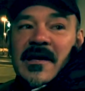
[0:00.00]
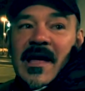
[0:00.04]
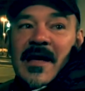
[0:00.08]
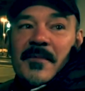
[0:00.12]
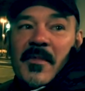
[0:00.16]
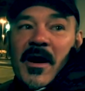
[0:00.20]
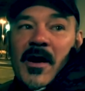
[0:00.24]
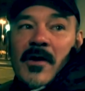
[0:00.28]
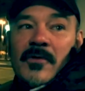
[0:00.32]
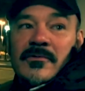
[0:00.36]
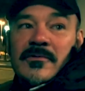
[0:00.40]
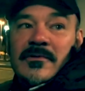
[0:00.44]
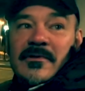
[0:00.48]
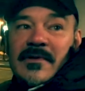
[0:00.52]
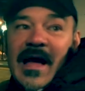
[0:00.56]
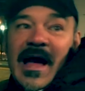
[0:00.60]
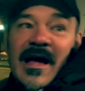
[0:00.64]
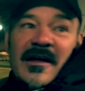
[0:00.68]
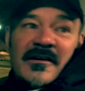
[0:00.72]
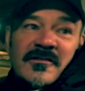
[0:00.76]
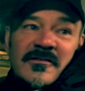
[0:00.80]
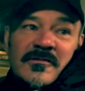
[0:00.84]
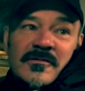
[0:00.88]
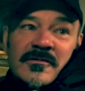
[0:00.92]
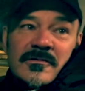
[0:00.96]
came out
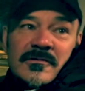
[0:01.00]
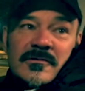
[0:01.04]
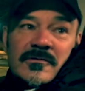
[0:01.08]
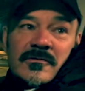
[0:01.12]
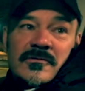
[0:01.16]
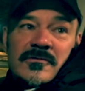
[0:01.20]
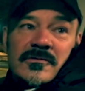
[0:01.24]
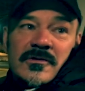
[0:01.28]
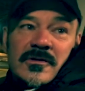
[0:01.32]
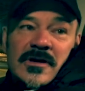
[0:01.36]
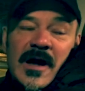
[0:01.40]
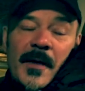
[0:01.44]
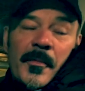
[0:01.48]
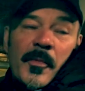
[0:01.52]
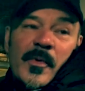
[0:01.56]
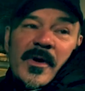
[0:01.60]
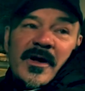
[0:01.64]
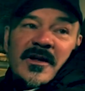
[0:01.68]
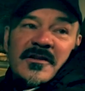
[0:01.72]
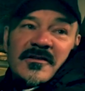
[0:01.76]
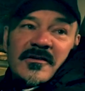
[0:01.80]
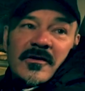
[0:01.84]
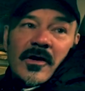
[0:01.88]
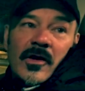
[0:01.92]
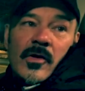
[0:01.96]
last a couple
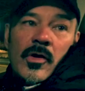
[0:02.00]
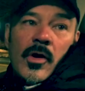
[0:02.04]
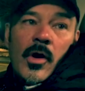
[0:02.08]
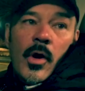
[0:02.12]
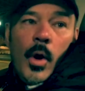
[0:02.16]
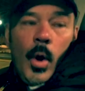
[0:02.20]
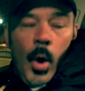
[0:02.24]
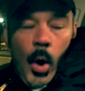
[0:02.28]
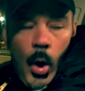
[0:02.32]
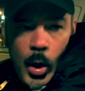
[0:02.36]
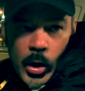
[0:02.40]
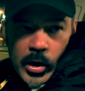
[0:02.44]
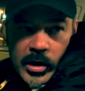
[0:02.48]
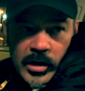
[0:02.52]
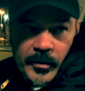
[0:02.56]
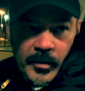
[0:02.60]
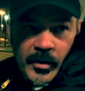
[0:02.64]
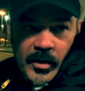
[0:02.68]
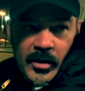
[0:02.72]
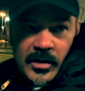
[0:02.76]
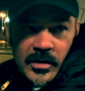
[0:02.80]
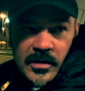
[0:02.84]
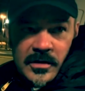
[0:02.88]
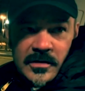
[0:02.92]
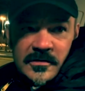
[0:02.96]
weeks ago.
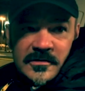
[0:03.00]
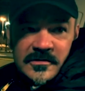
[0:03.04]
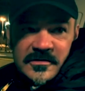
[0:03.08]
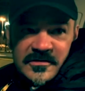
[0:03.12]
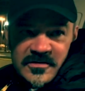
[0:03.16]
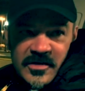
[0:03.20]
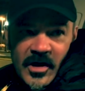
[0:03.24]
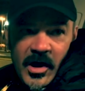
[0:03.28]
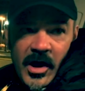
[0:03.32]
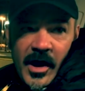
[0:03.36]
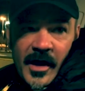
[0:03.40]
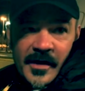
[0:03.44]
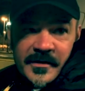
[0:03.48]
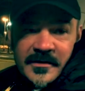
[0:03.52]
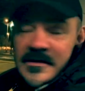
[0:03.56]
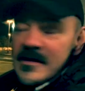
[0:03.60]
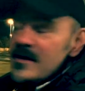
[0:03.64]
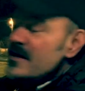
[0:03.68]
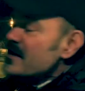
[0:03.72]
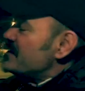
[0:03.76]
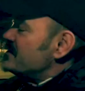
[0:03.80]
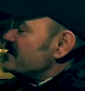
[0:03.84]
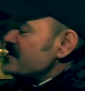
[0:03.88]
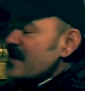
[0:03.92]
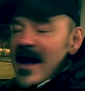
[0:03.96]
Horrible. Saw it.
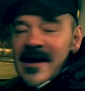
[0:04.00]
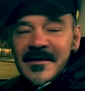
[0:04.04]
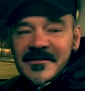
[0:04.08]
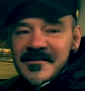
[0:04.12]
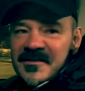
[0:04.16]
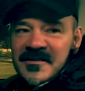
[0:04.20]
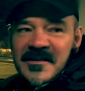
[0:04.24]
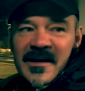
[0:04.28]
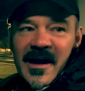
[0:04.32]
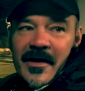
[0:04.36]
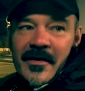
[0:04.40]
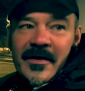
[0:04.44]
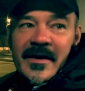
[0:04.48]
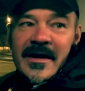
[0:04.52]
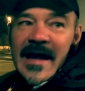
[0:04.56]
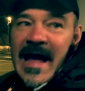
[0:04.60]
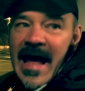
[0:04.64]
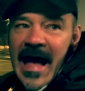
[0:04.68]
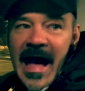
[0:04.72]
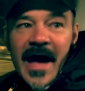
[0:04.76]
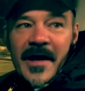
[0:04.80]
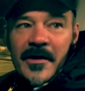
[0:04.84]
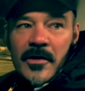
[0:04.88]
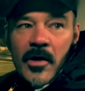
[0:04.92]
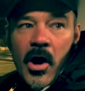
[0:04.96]
Not scary
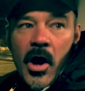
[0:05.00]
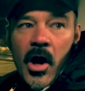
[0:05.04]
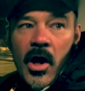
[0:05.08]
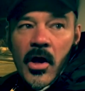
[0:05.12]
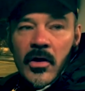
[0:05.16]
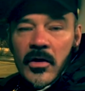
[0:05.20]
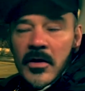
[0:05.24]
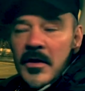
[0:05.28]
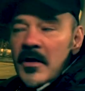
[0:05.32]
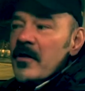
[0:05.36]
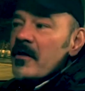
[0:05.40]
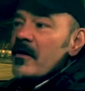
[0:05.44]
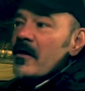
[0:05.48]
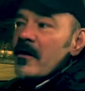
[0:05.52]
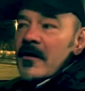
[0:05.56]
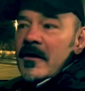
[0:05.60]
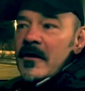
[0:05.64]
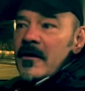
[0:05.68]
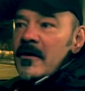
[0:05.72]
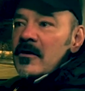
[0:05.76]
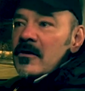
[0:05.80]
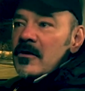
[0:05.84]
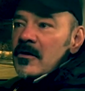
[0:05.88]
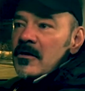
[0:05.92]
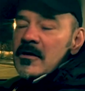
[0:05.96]
at all. Hmm.
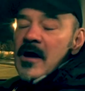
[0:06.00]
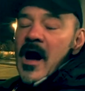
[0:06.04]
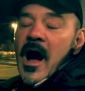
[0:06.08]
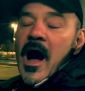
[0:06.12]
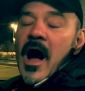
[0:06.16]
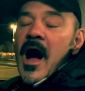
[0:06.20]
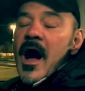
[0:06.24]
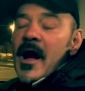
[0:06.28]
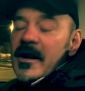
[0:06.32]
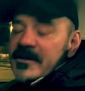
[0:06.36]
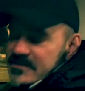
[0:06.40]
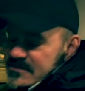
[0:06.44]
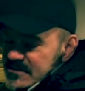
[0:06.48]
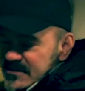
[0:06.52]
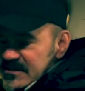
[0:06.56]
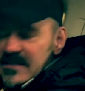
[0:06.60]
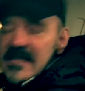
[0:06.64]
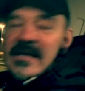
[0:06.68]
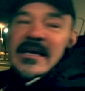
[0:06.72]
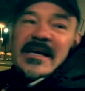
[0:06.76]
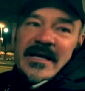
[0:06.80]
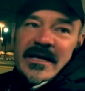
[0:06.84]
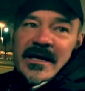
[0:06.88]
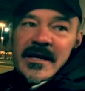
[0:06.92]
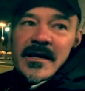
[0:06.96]
A
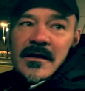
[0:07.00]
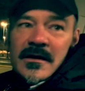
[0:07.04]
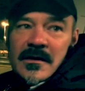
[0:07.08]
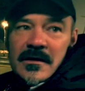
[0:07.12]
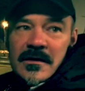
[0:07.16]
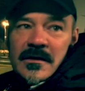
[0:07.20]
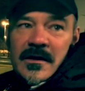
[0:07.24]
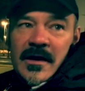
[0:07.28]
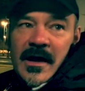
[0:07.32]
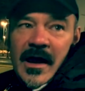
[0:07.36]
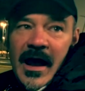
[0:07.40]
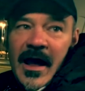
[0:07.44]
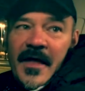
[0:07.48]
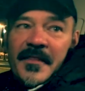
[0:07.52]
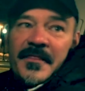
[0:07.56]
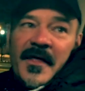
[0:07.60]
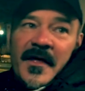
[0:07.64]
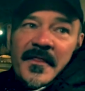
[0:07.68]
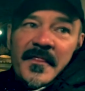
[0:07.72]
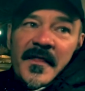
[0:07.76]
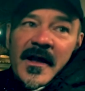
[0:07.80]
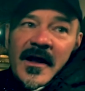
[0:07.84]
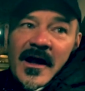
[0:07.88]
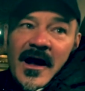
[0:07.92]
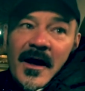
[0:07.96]
D, and
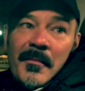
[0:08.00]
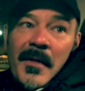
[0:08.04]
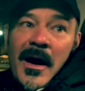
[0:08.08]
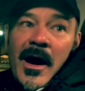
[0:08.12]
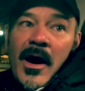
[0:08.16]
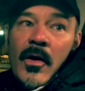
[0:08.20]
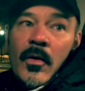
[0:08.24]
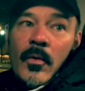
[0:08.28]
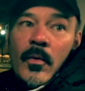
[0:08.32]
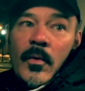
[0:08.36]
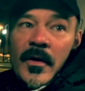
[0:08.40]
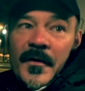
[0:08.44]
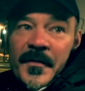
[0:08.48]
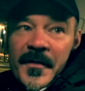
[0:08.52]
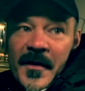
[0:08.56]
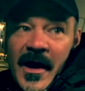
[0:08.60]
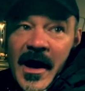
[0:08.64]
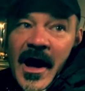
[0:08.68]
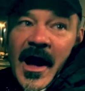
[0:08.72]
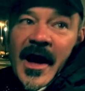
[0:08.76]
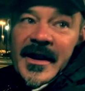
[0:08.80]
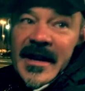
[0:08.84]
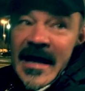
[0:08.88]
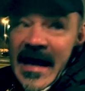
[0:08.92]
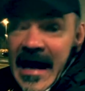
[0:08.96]
then they come out with
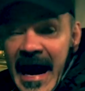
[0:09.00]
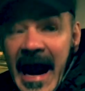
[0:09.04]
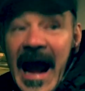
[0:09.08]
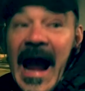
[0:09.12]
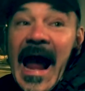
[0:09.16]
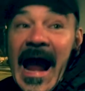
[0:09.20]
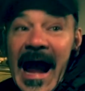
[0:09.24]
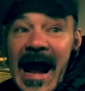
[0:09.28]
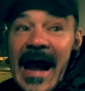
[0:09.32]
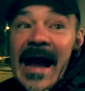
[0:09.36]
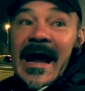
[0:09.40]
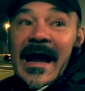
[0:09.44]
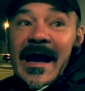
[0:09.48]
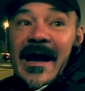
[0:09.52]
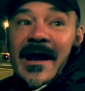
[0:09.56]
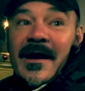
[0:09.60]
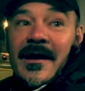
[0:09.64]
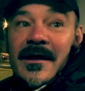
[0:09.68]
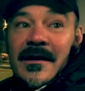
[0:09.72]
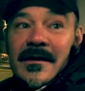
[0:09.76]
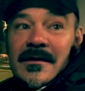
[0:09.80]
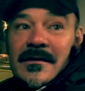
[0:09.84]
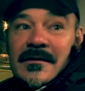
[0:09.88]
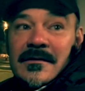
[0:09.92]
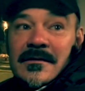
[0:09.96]
an A.
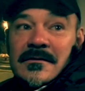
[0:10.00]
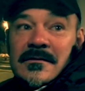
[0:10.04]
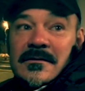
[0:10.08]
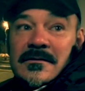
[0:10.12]
Yeah.